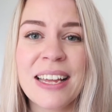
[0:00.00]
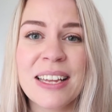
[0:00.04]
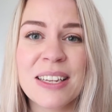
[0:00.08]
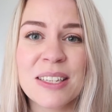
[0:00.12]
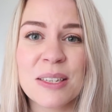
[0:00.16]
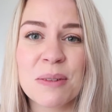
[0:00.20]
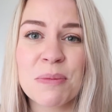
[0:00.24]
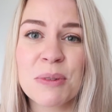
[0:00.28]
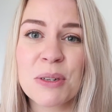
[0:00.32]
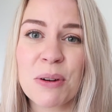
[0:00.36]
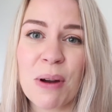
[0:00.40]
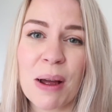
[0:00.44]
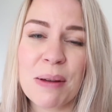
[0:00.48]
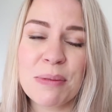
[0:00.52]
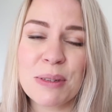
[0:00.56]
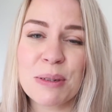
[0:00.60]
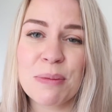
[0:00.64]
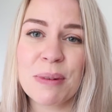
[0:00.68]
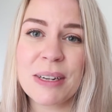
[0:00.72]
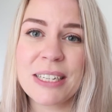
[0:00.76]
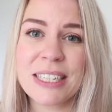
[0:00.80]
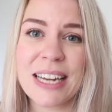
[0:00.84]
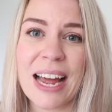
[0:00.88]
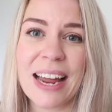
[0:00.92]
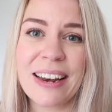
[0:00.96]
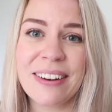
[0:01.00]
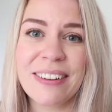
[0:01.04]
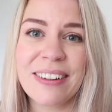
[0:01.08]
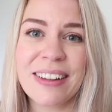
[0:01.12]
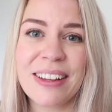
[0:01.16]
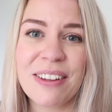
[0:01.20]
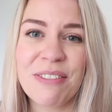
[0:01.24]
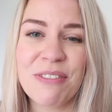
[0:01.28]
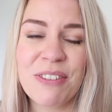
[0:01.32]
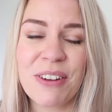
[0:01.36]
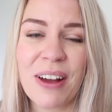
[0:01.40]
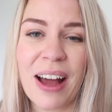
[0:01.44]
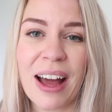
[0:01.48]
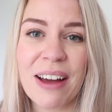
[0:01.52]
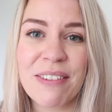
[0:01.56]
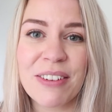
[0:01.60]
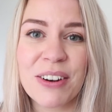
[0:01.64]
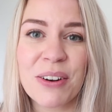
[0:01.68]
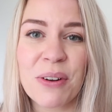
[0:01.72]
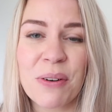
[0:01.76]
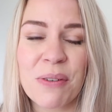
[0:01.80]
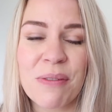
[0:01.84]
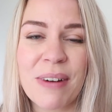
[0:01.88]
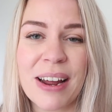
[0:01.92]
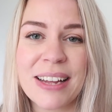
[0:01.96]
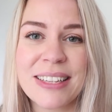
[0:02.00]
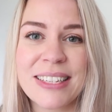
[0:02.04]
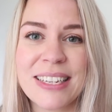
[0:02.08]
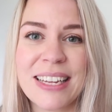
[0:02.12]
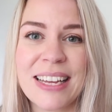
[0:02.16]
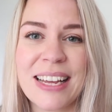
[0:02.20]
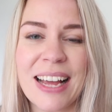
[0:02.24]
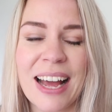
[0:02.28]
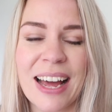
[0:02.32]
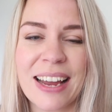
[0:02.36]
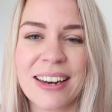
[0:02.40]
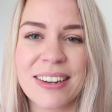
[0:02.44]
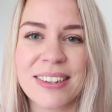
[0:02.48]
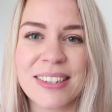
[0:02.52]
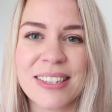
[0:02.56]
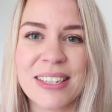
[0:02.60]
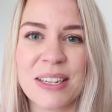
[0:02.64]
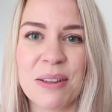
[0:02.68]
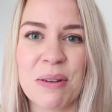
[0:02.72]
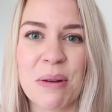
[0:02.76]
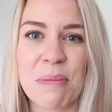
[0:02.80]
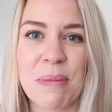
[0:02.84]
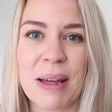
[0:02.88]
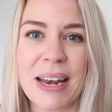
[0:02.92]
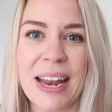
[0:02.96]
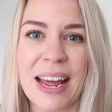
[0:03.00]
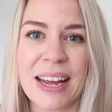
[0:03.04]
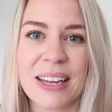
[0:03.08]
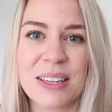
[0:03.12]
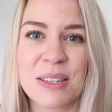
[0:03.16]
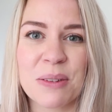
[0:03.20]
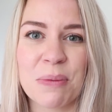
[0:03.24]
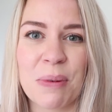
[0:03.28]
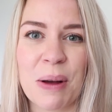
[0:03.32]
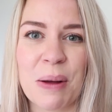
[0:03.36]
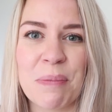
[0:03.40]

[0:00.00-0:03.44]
Subscribe to my channel if you haven't already, and I'll see you in my next